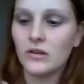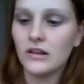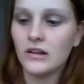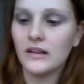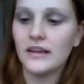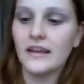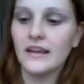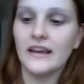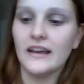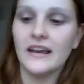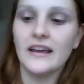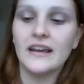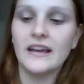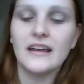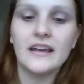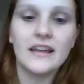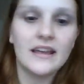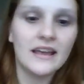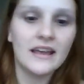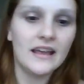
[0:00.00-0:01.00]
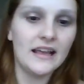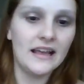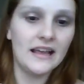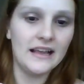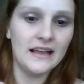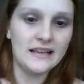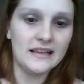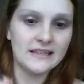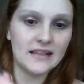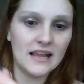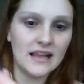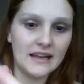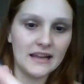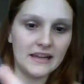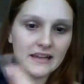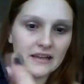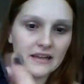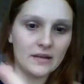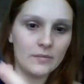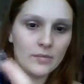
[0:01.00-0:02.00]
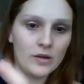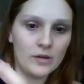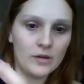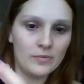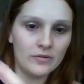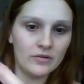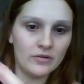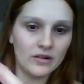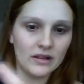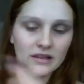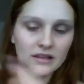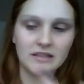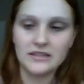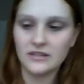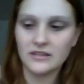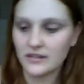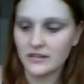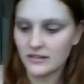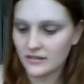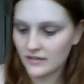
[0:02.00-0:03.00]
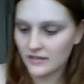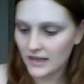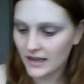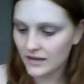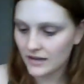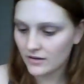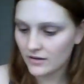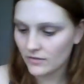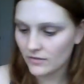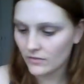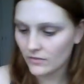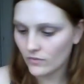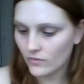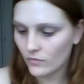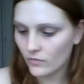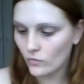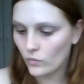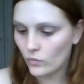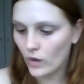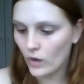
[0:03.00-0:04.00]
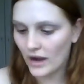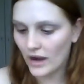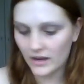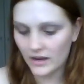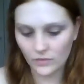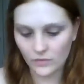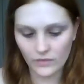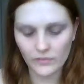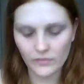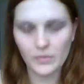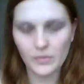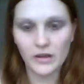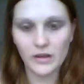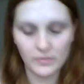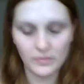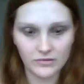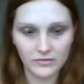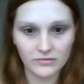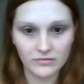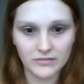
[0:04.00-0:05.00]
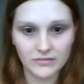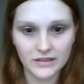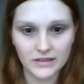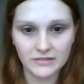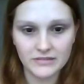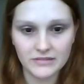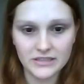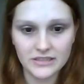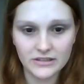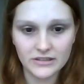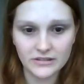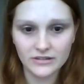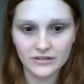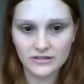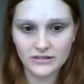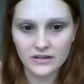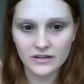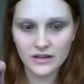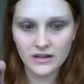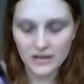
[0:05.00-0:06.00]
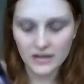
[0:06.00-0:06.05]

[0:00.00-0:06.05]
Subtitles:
colour here is like purple glitter, like white with a purple glittery tone,